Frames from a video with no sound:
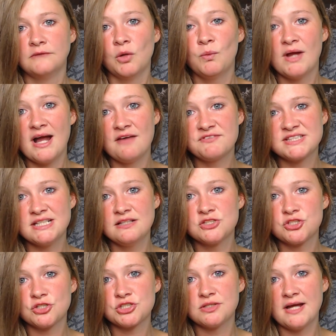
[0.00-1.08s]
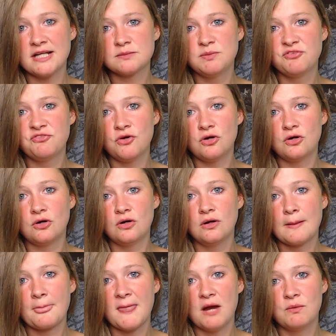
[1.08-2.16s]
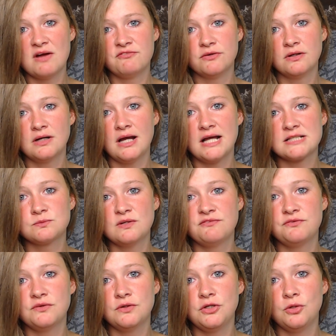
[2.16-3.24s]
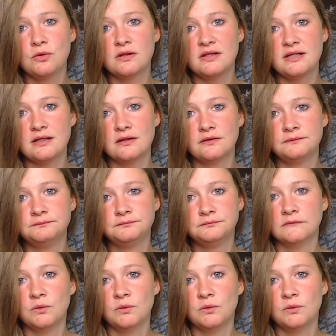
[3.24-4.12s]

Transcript: We have seen such likes before, however, as with Euclideon,